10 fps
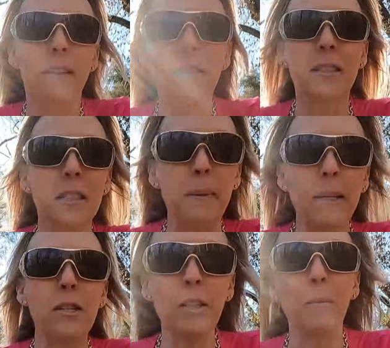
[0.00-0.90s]
The
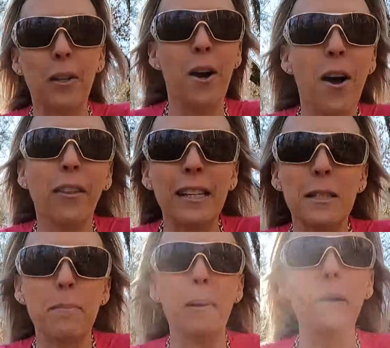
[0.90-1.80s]
suspension with all
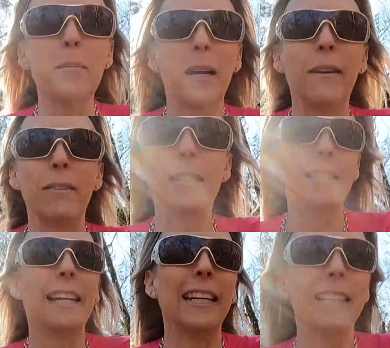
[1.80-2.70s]
these bumps, I have to
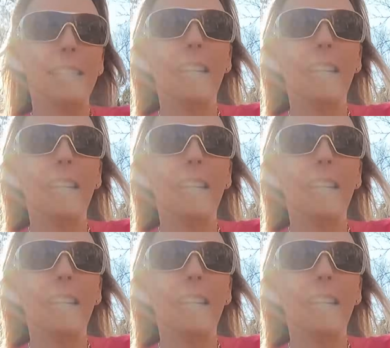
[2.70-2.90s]
say,